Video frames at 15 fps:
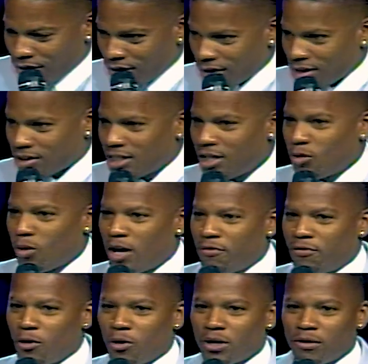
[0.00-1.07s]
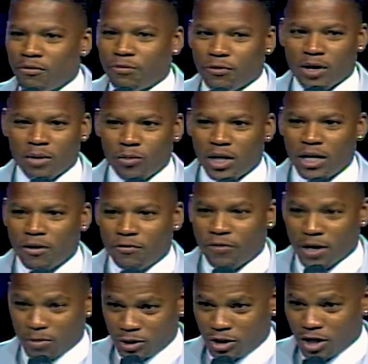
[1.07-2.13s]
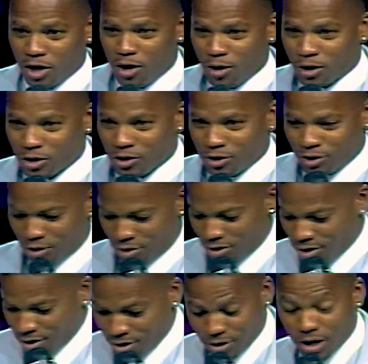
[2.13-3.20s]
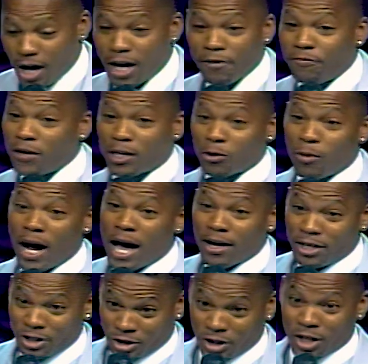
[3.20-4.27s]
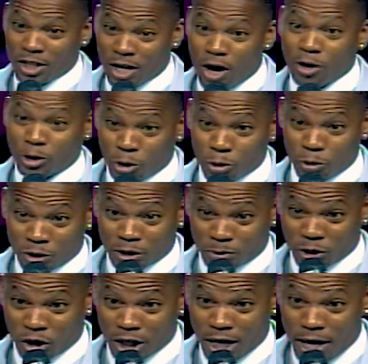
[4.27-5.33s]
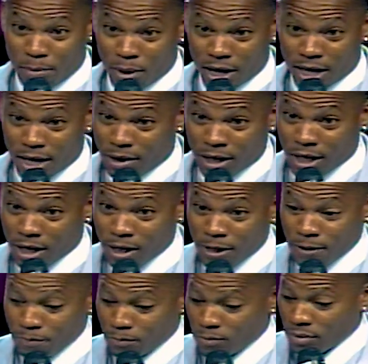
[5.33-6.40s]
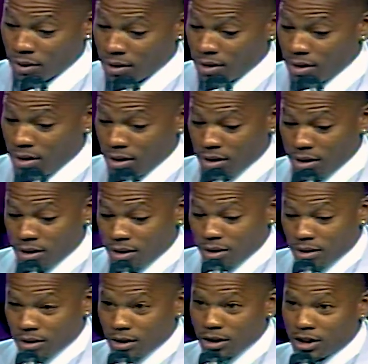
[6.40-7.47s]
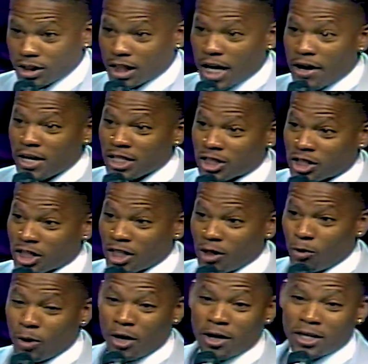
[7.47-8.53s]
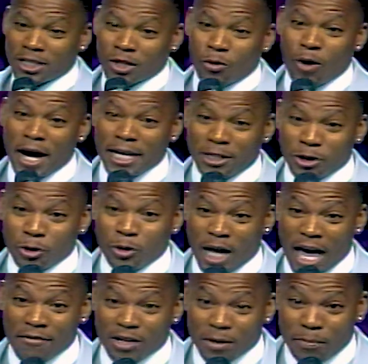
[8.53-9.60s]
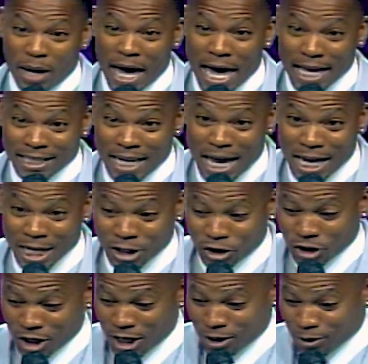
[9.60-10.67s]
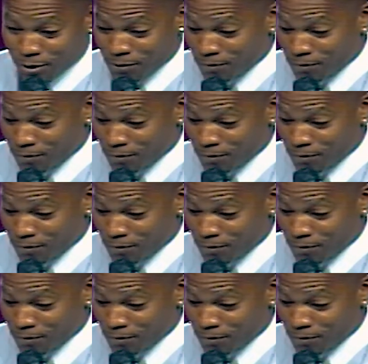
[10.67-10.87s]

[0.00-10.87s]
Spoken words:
I see the white folk in front. We ain't gonna fuck with y'all because y'all ain't fucking around this year. Y'all shooting some shit up, huh? Eh? The scariest shit in the world is a white dude having a bad day. Shit.